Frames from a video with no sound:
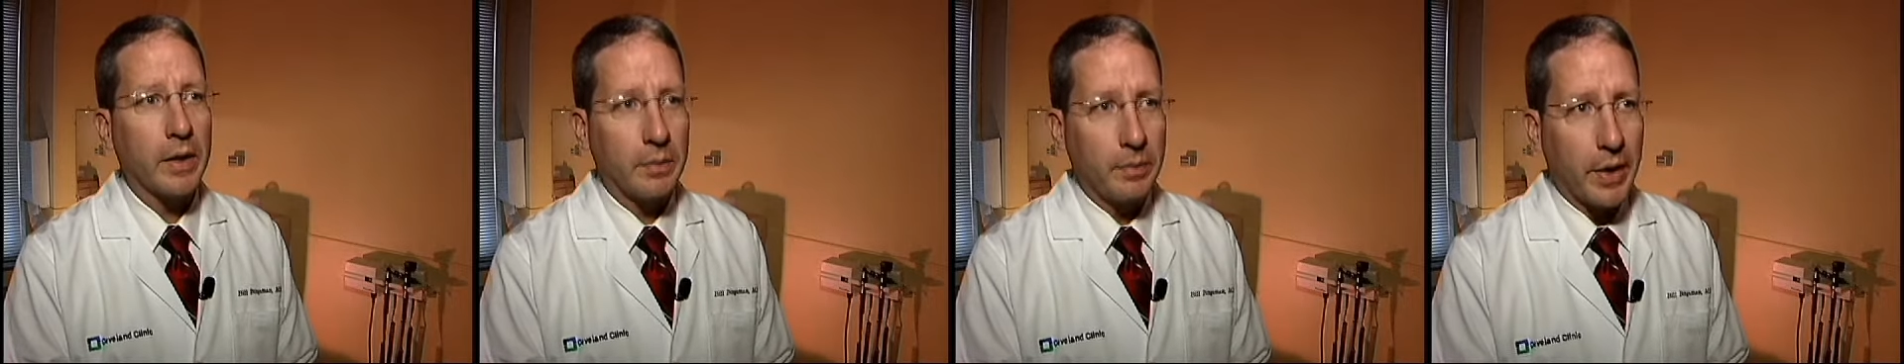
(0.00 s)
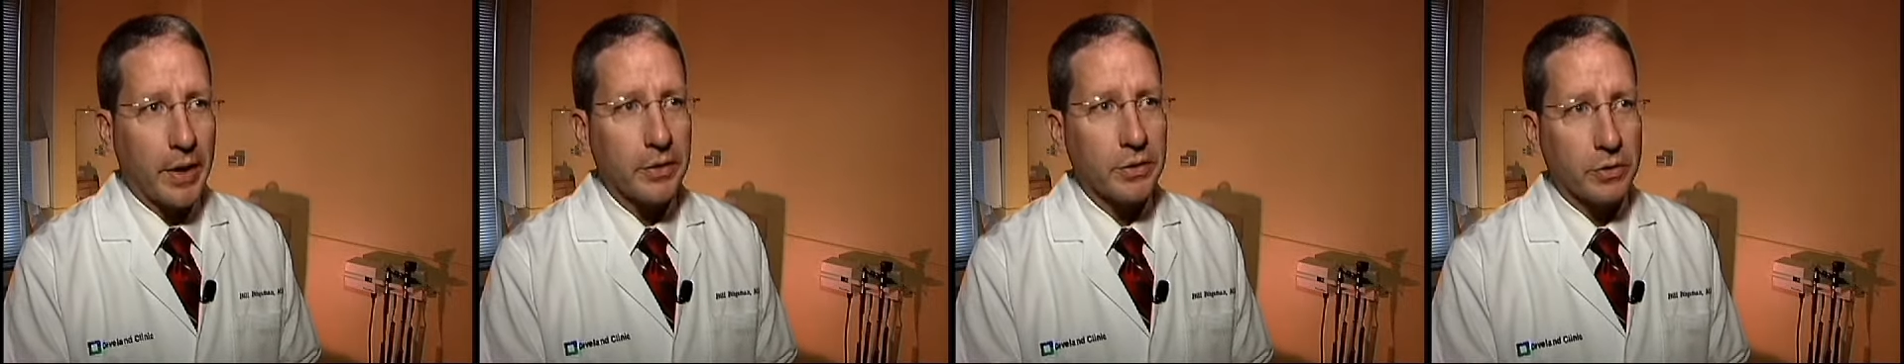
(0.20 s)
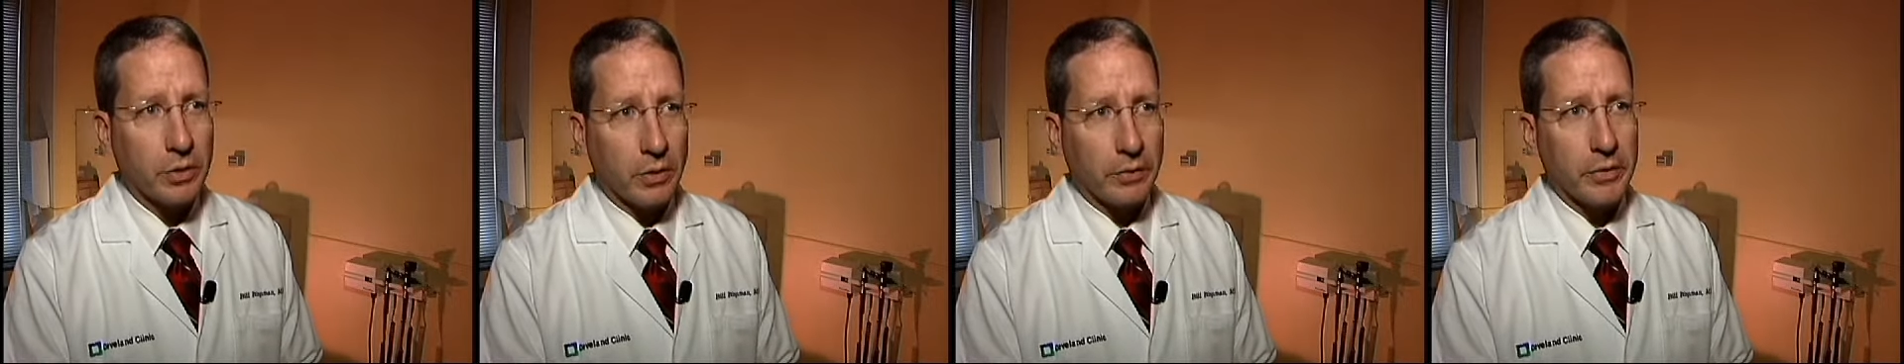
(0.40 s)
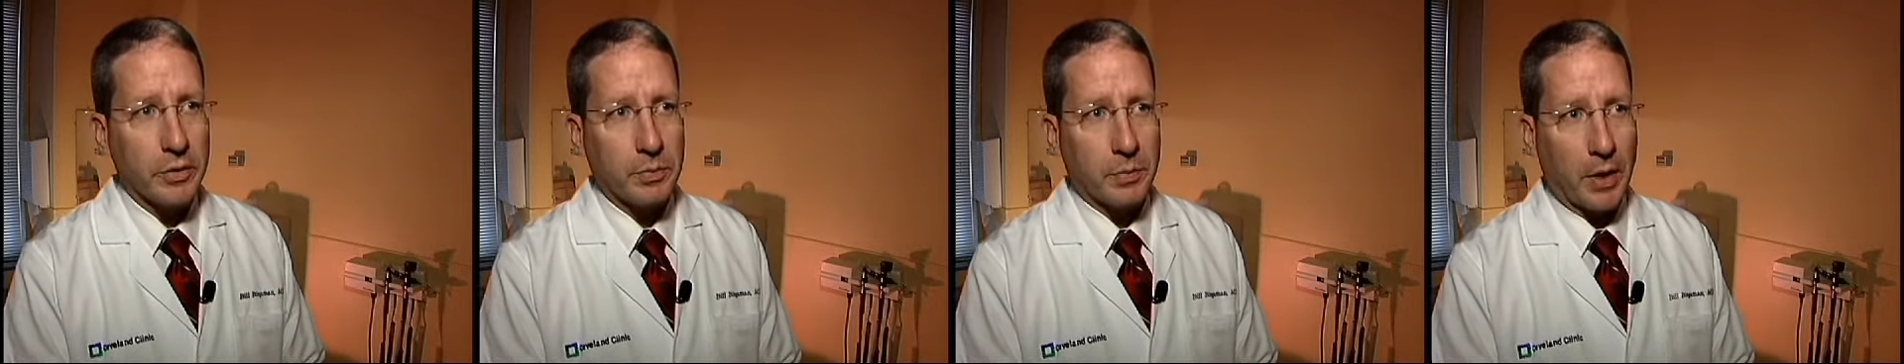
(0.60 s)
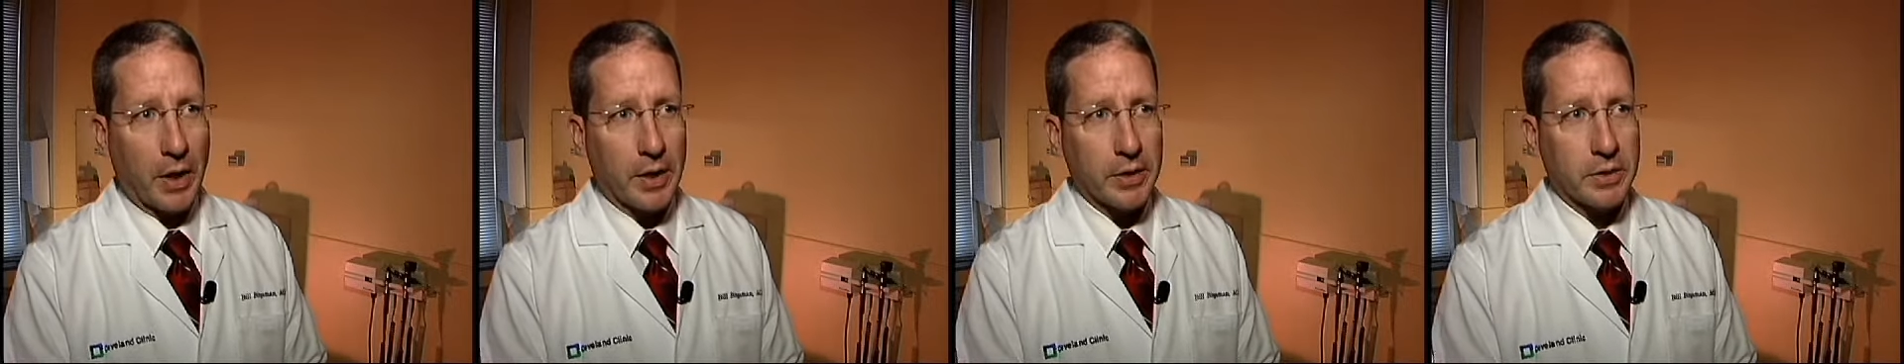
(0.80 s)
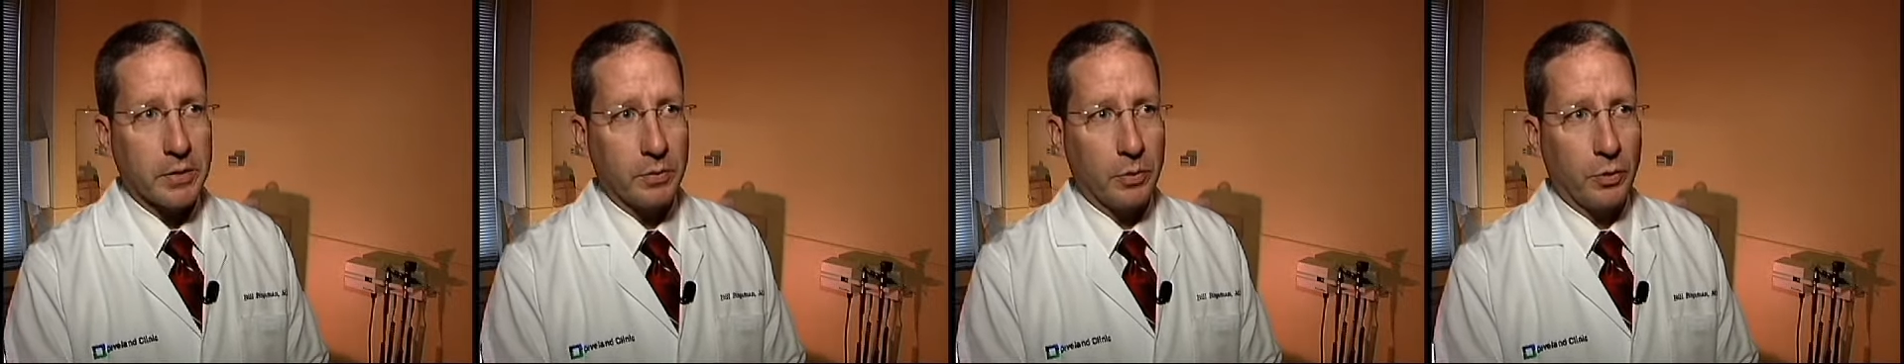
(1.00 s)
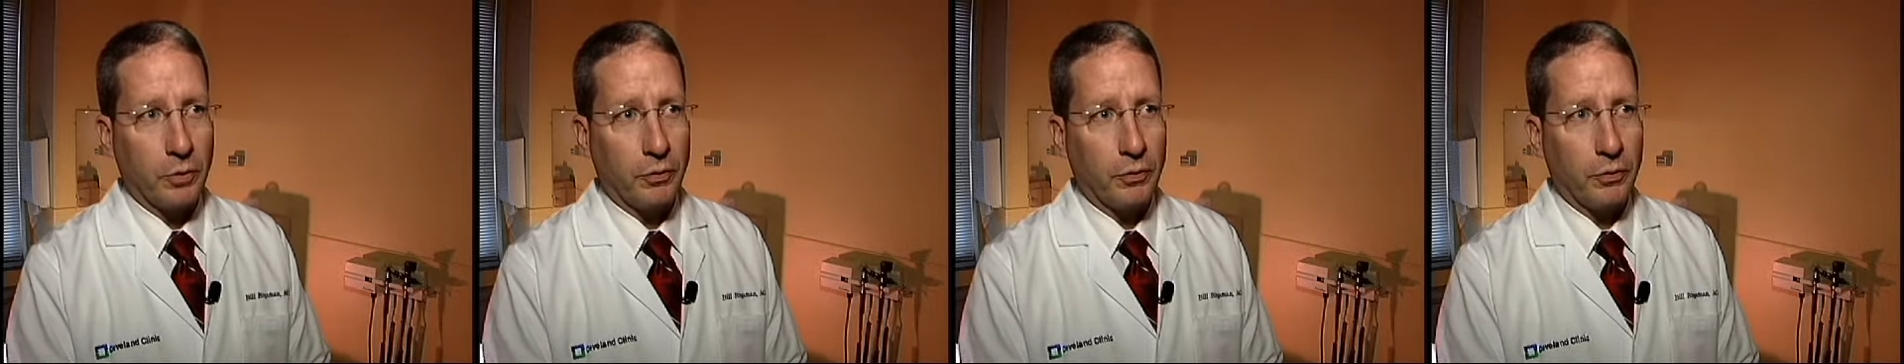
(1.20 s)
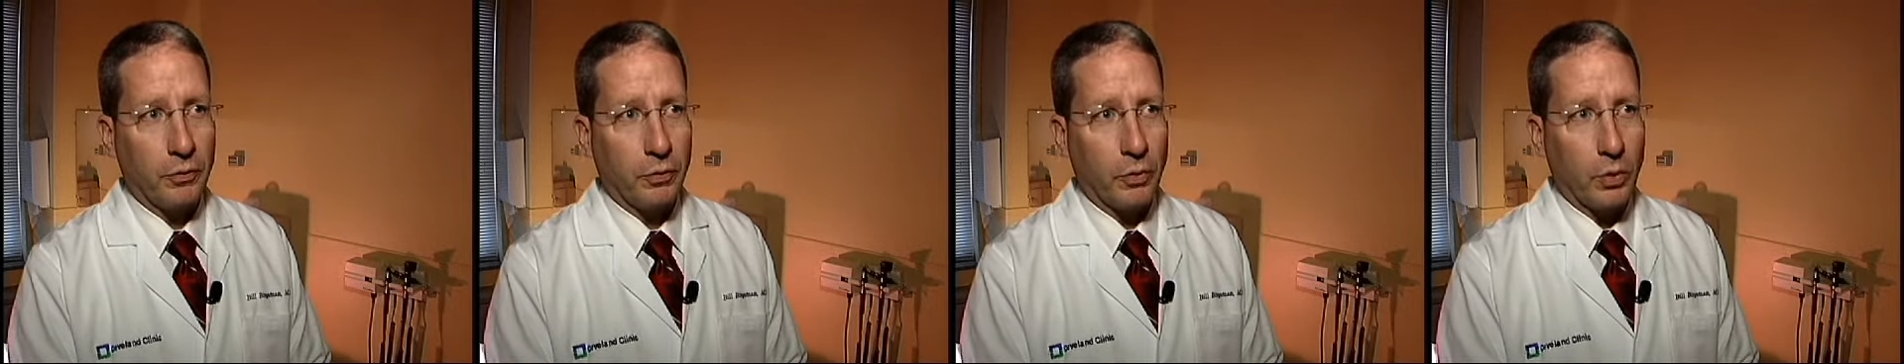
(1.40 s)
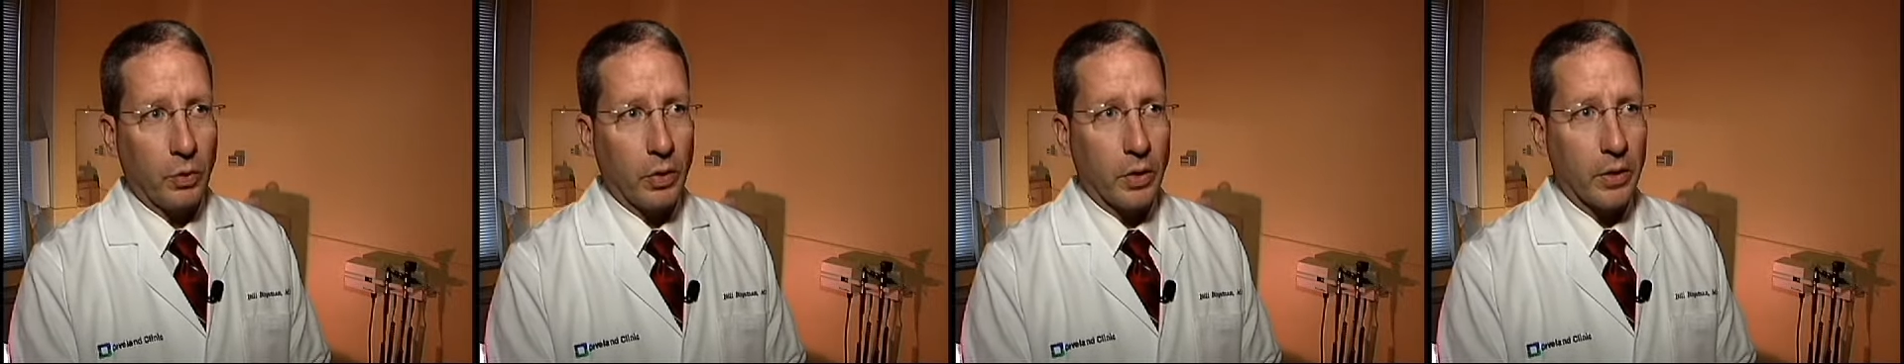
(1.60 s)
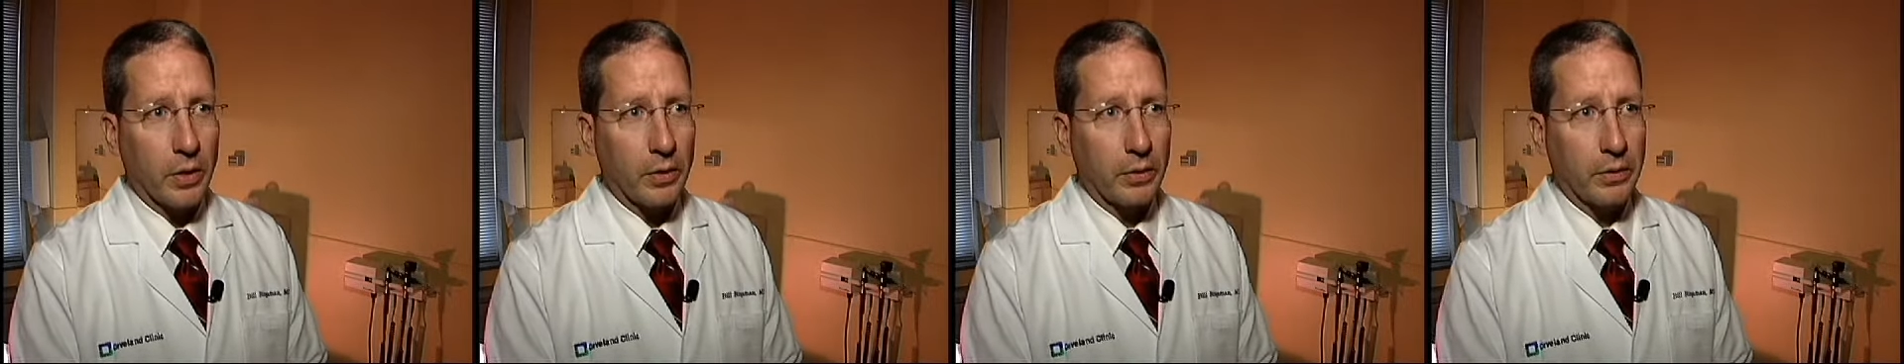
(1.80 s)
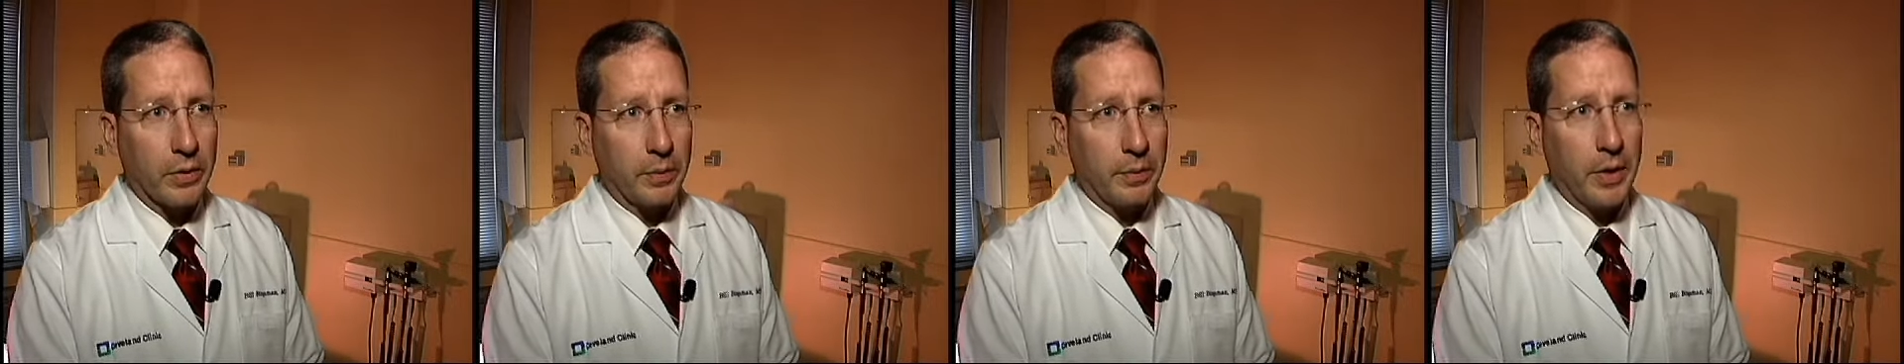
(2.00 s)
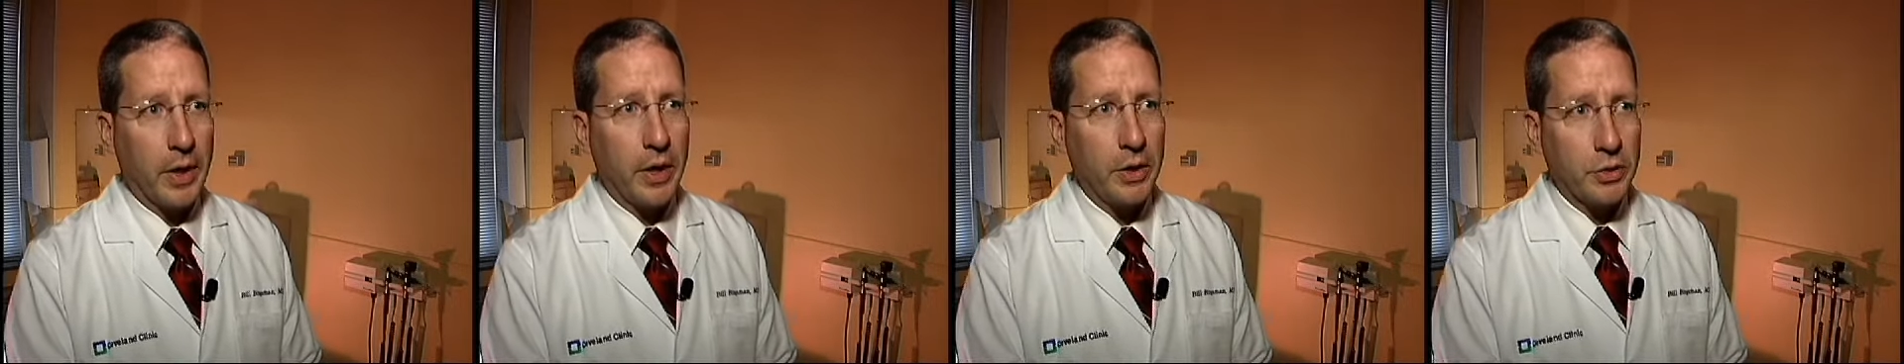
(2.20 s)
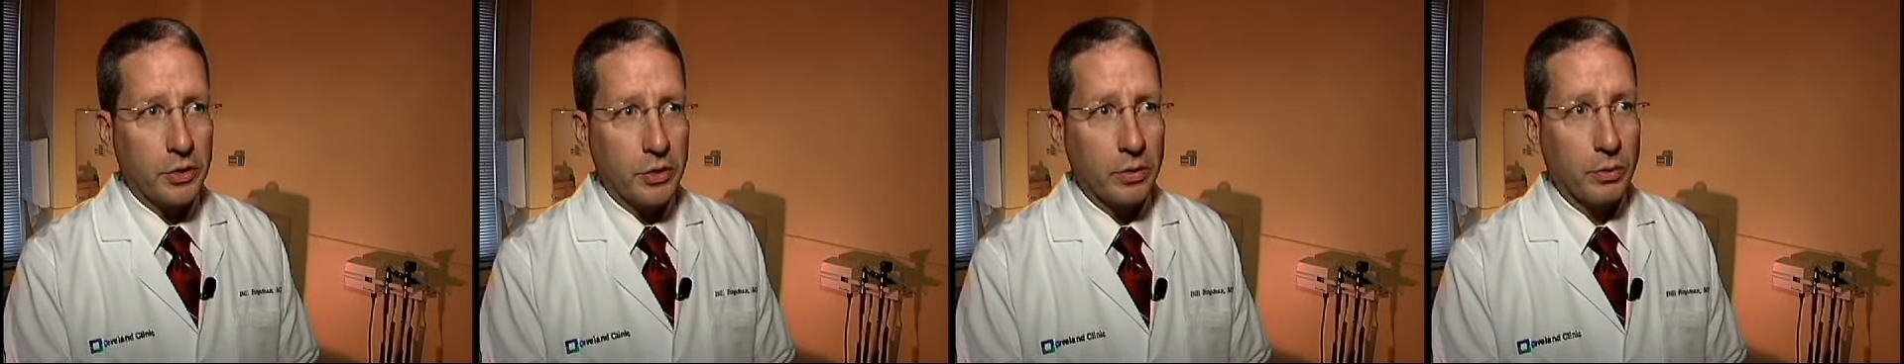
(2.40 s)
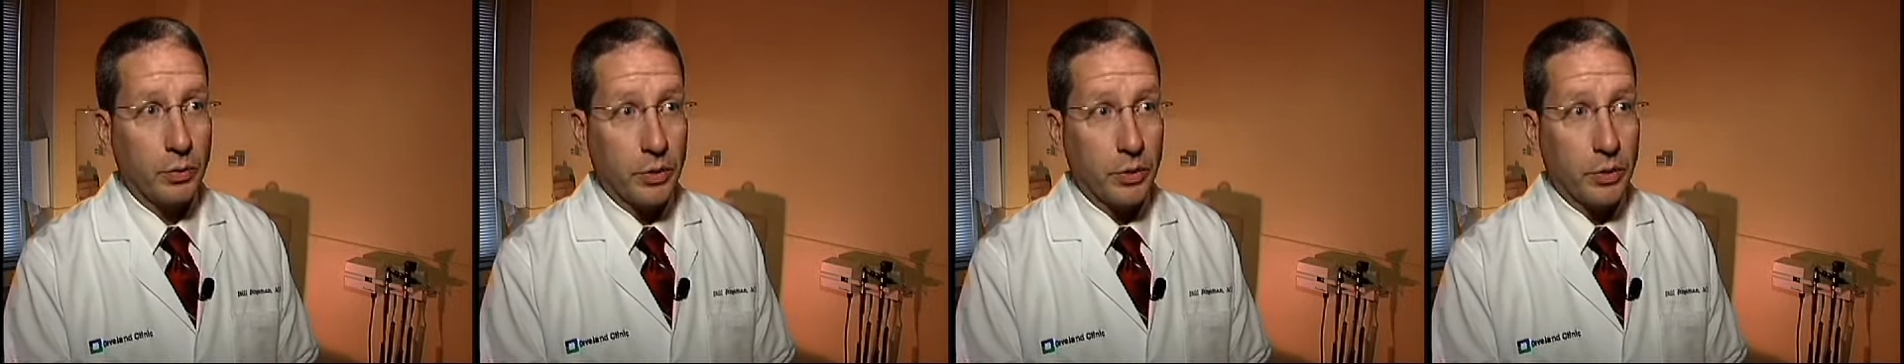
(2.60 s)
the best service possible for the patient,